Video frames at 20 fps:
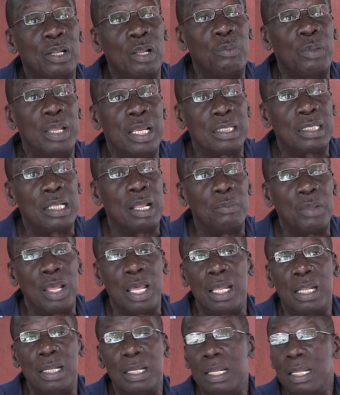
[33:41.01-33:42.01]
no bass in my
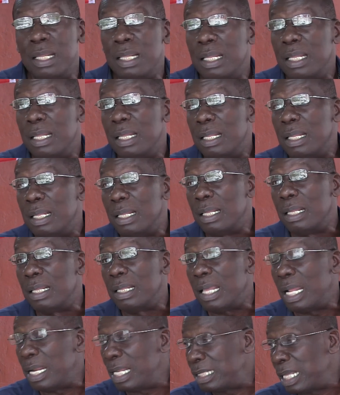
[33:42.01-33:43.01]
hand.
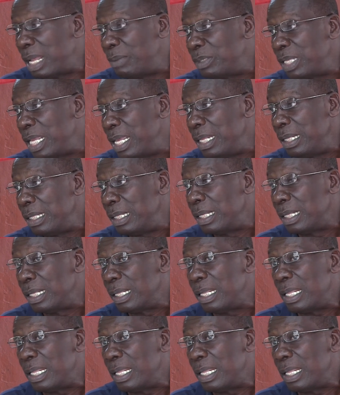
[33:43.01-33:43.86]
You understand what I'm saying?